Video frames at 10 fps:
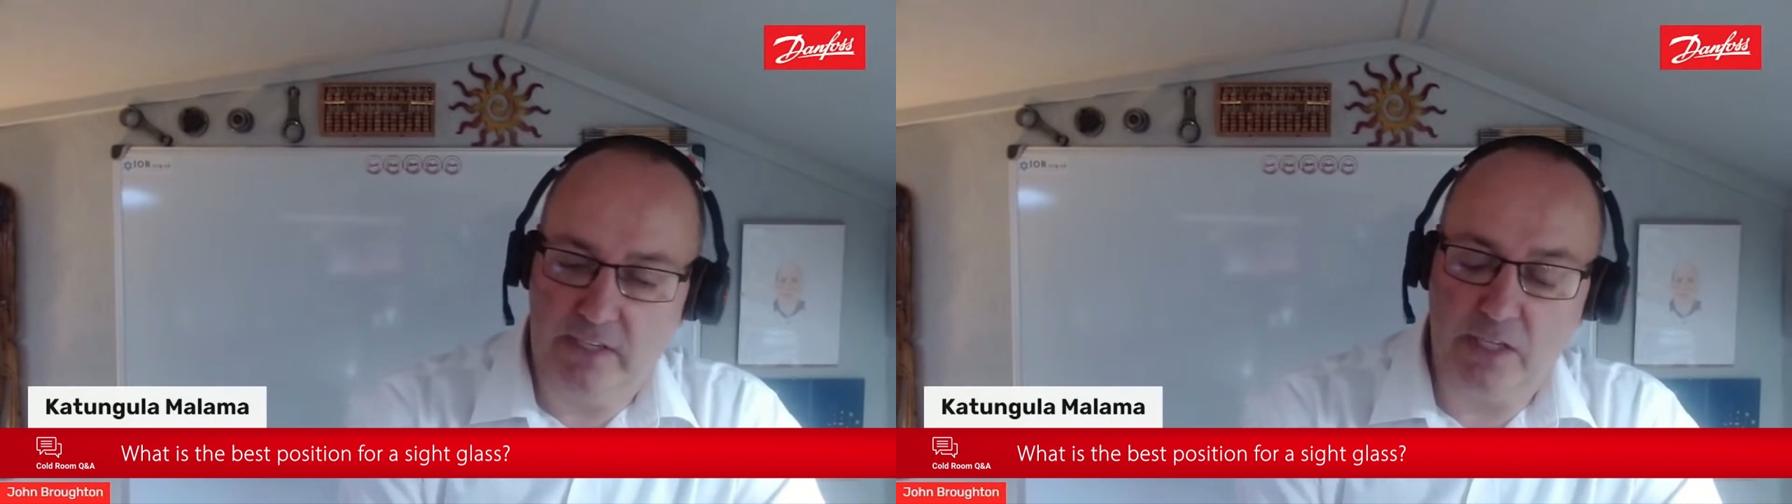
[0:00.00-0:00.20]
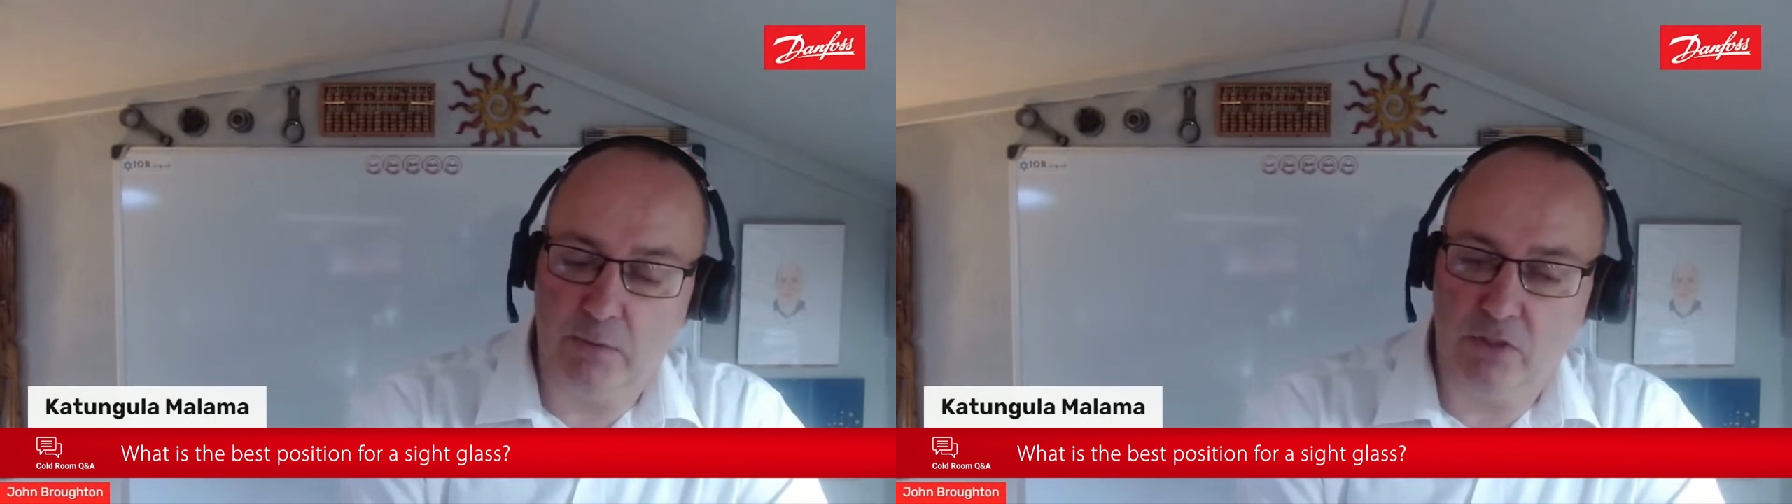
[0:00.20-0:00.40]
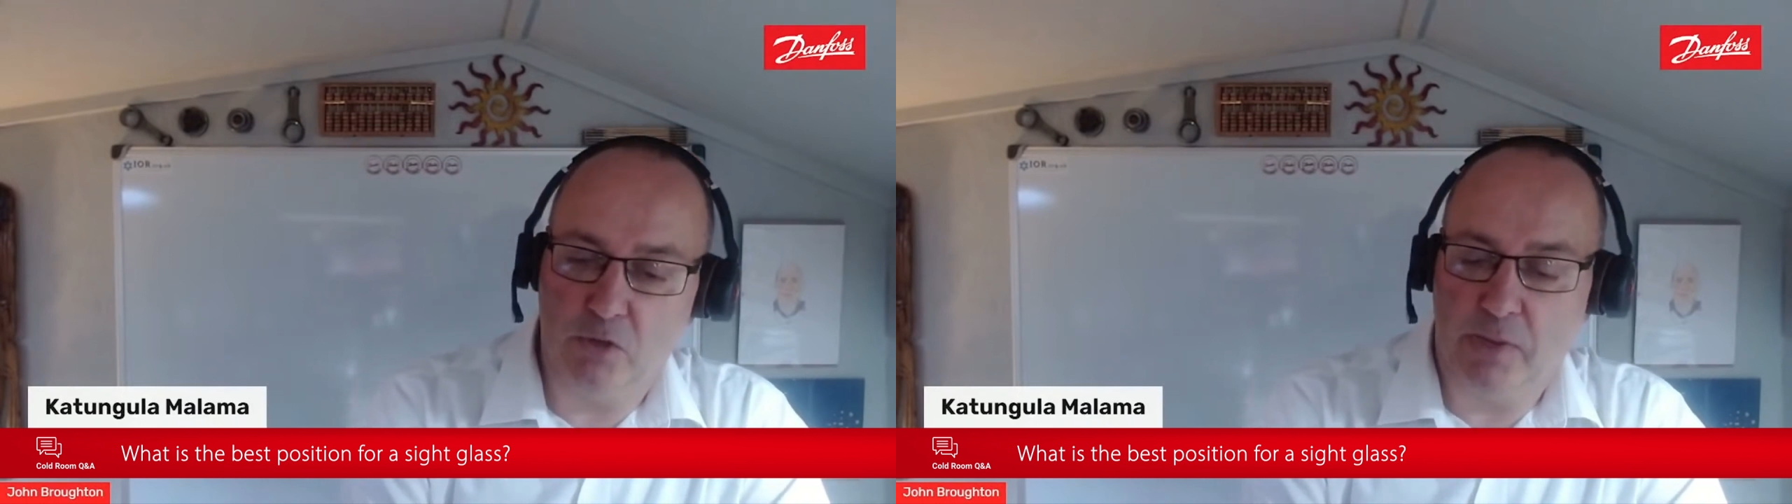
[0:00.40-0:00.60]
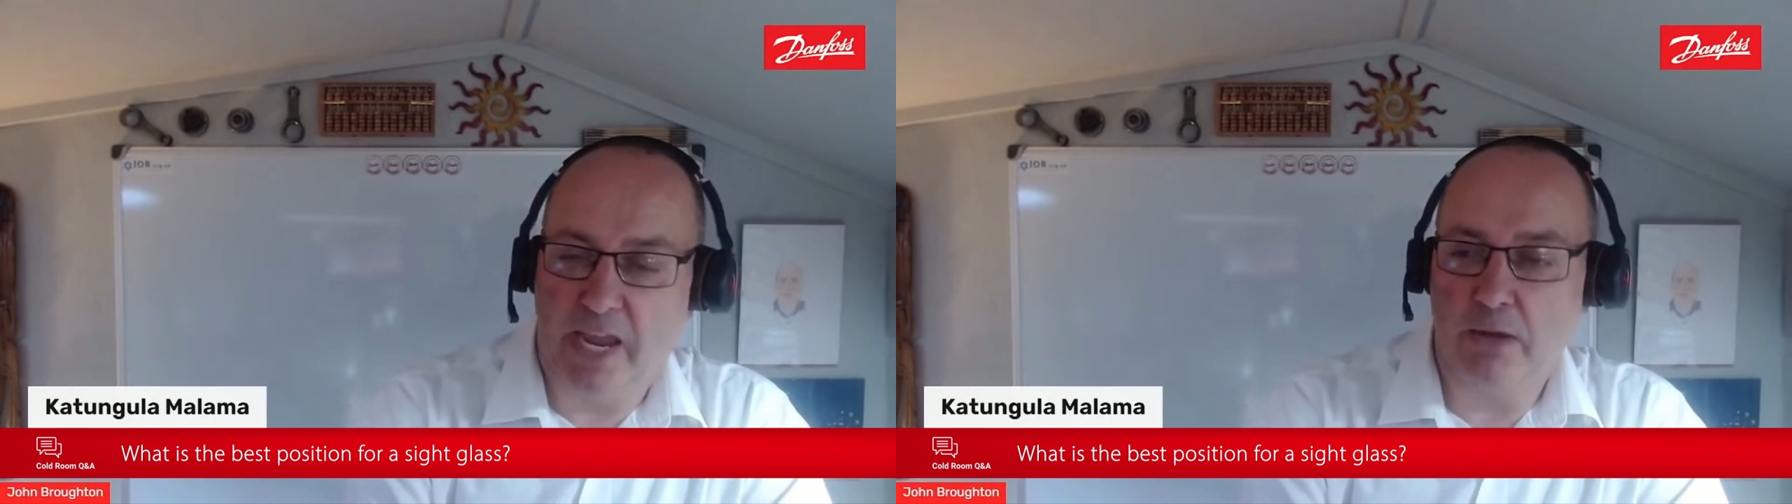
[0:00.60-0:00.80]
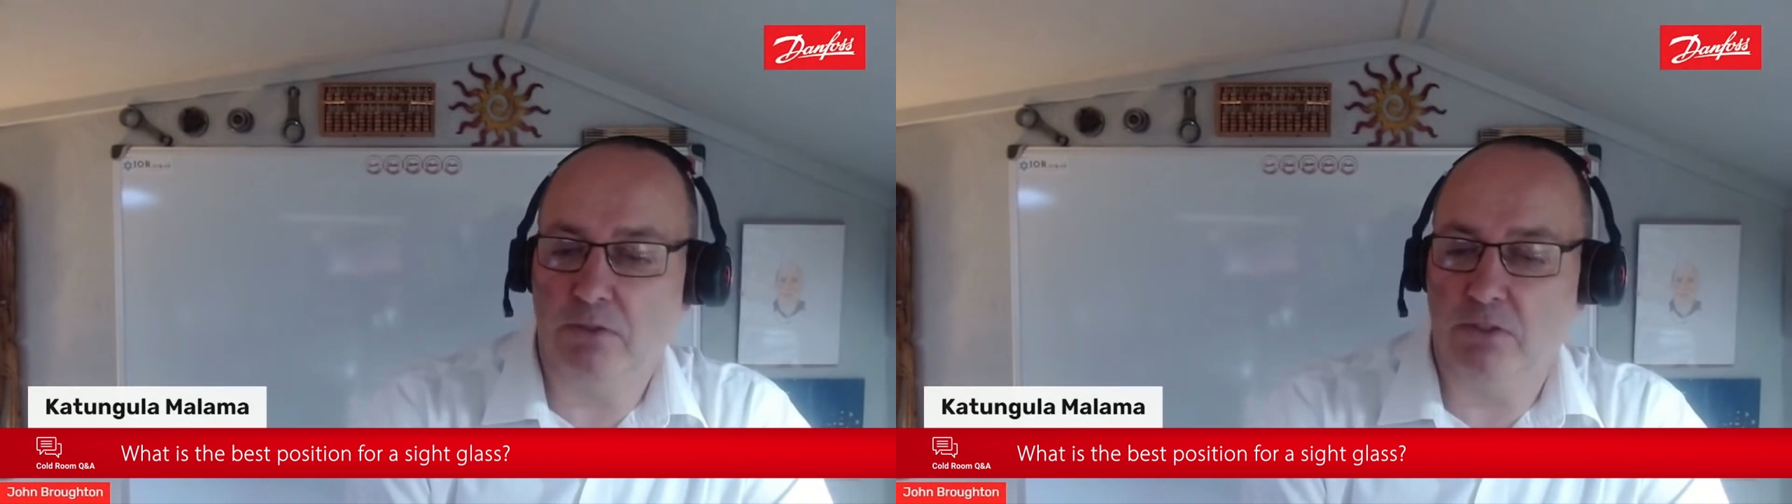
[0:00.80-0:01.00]
liquid
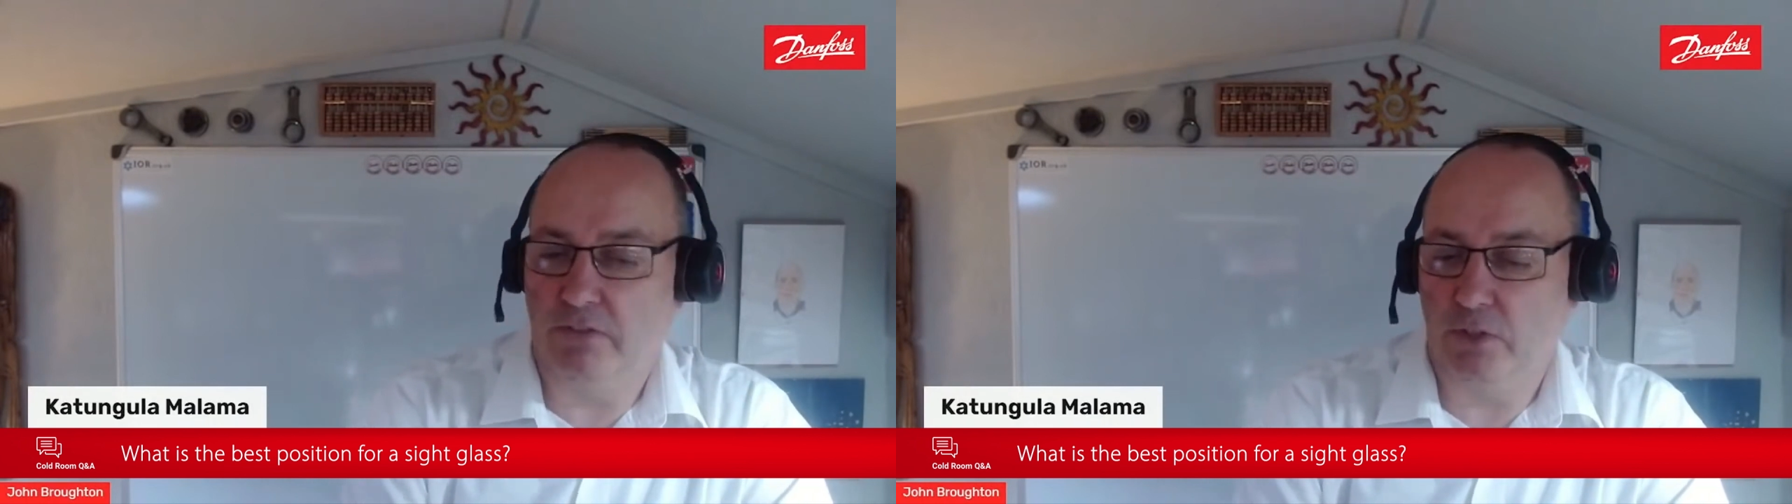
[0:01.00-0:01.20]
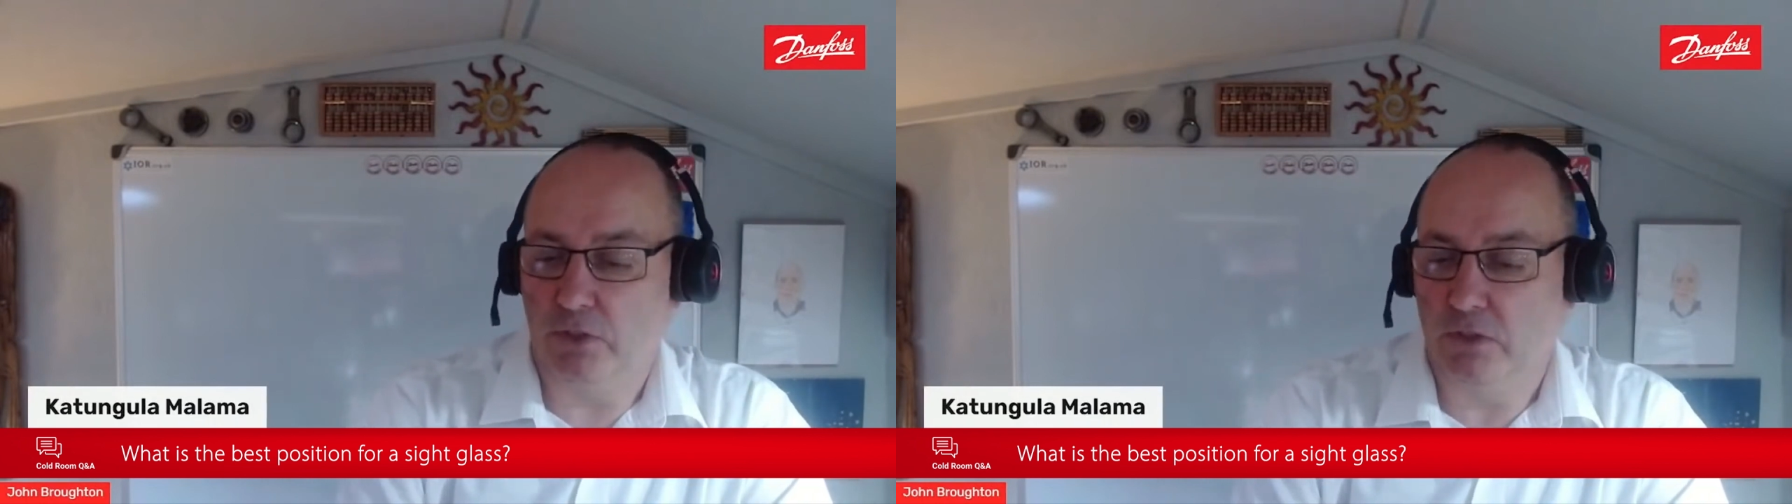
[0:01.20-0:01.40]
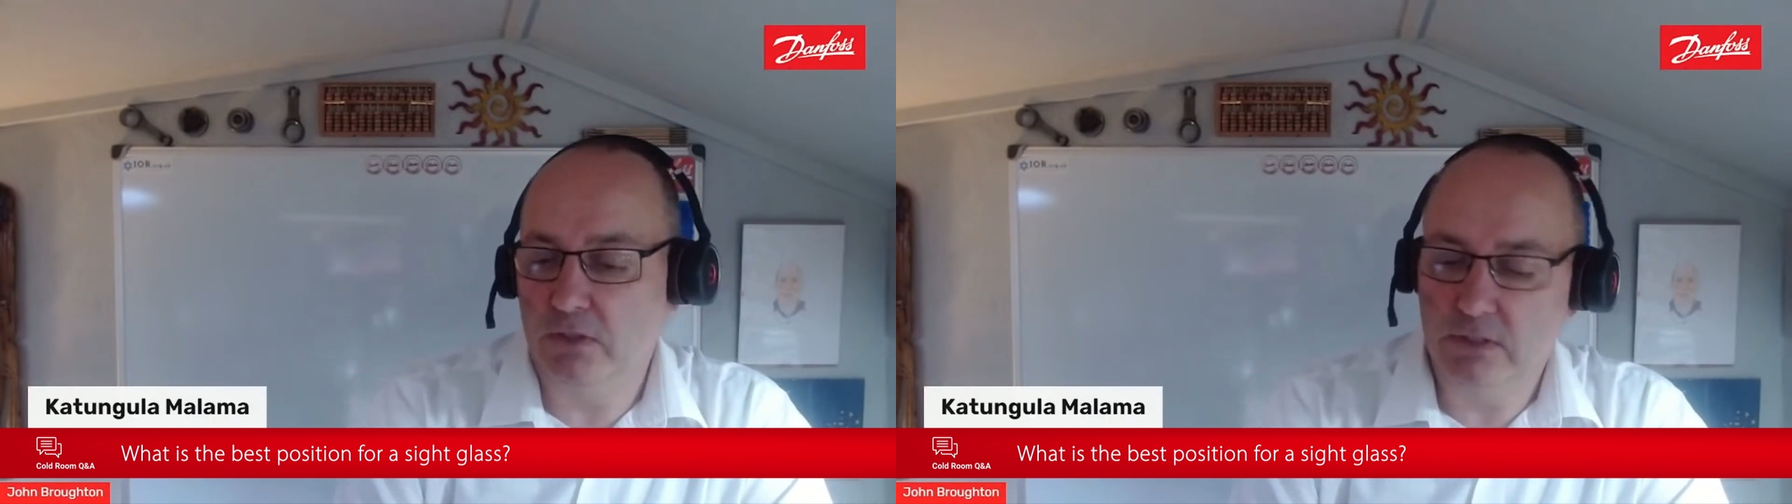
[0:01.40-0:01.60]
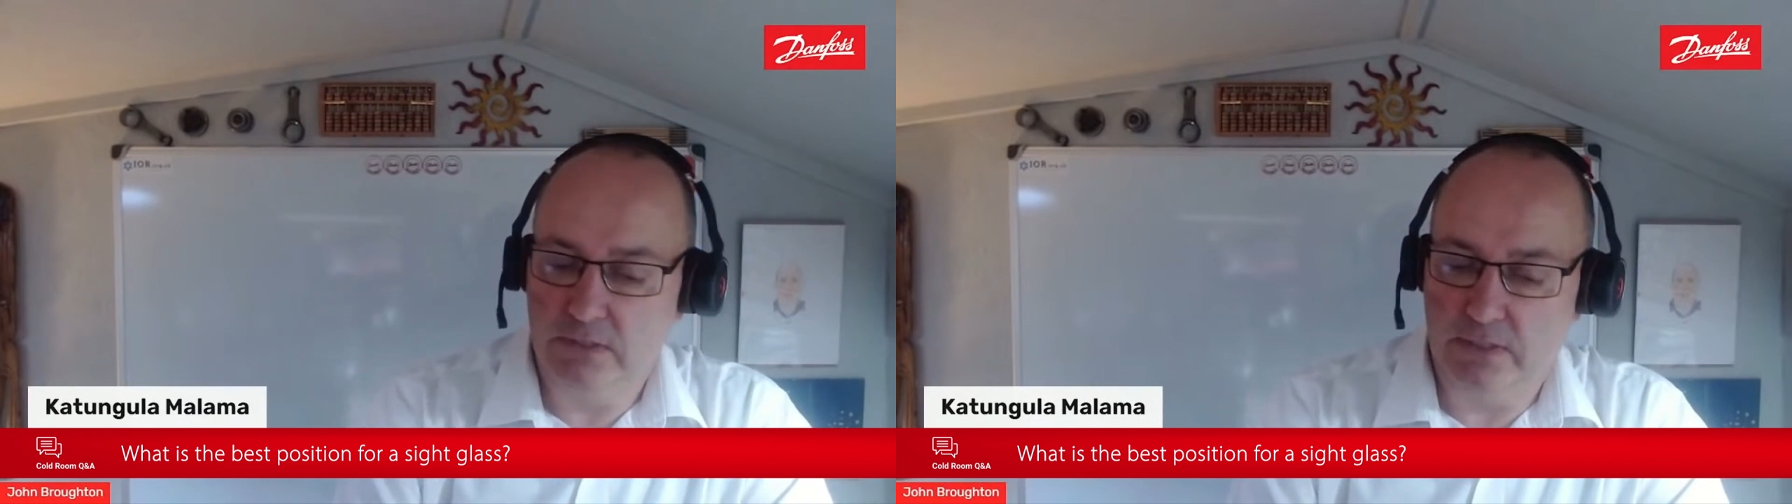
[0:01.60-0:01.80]
coming out of your